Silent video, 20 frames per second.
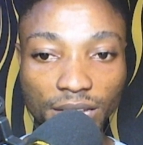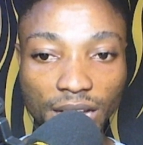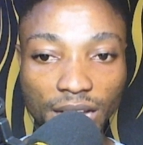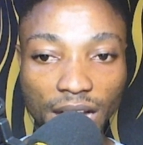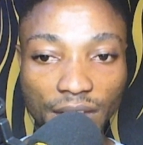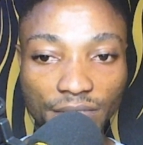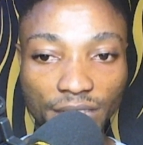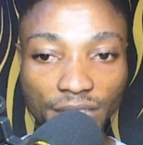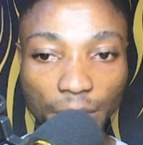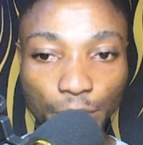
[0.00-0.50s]

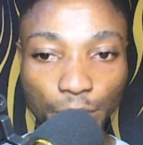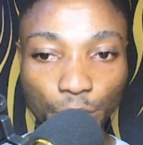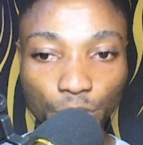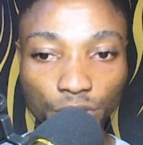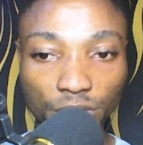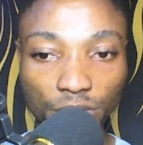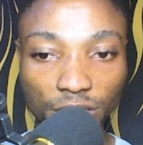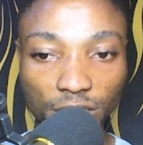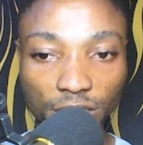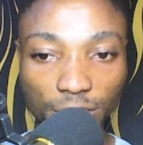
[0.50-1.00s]
After pawn
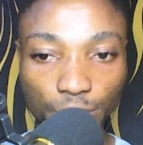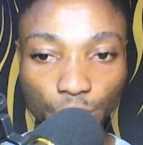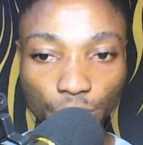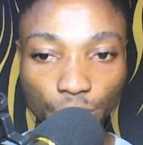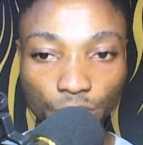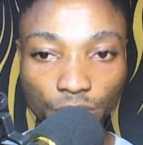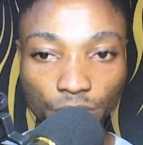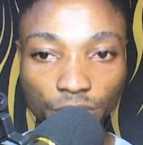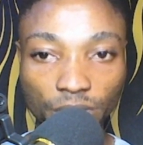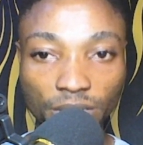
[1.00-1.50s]
takes
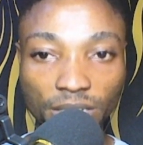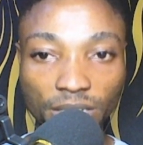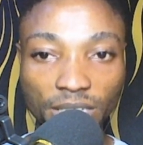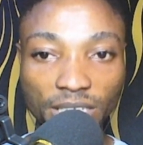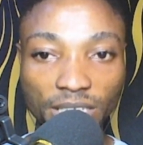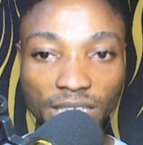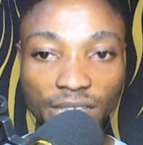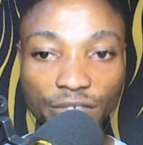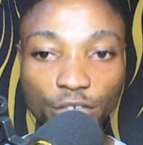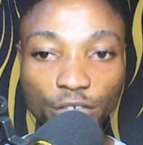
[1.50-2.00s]
pawn,
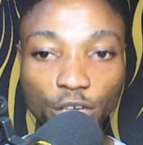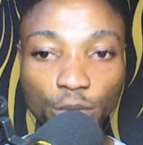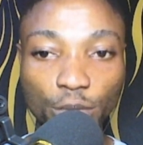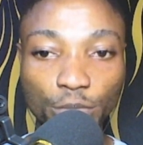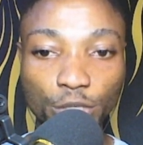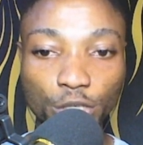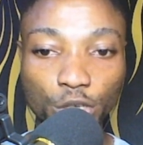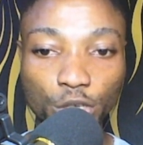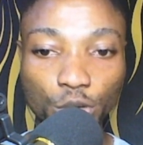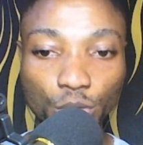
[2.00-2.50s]
giving up
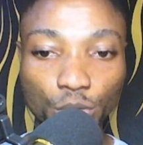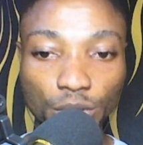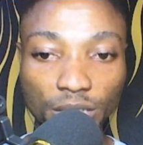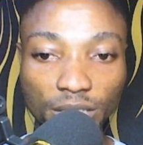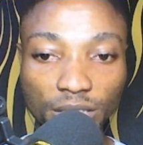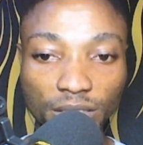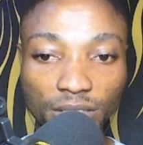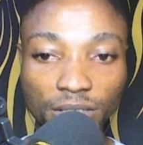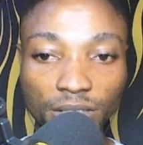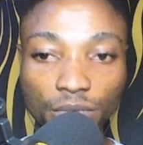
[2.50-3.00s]
the
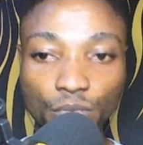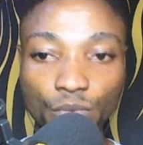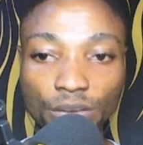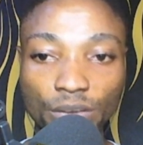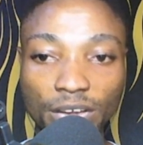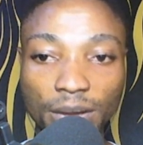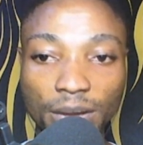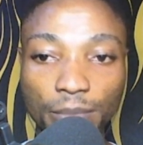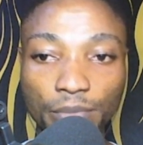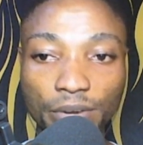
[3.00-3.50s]
queen, we
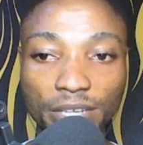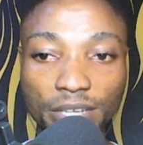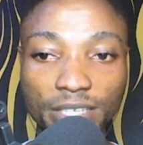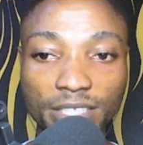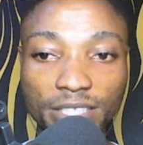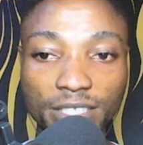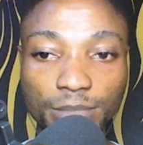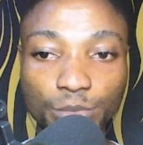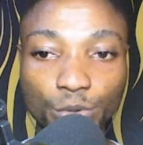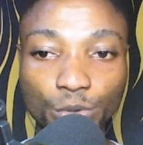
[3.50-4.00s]
can play
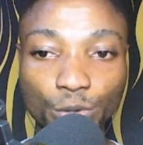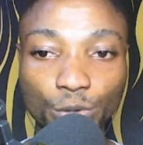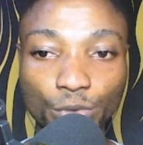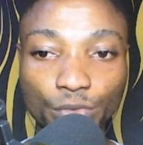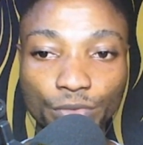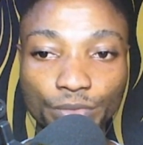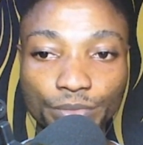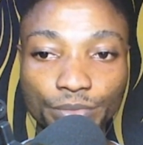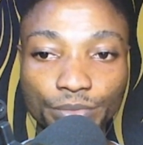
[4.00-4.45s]
this move.